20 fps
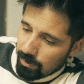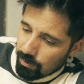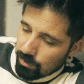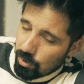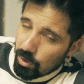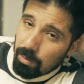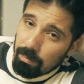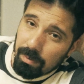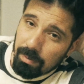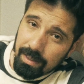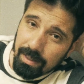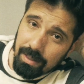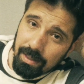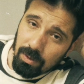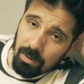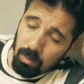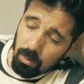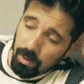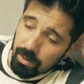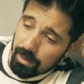turn my head
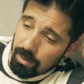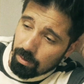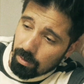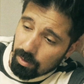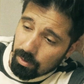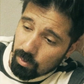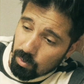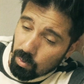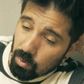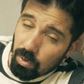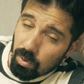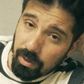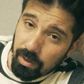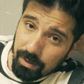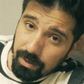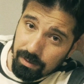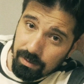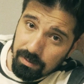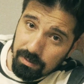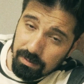away or ignore
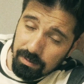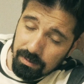it,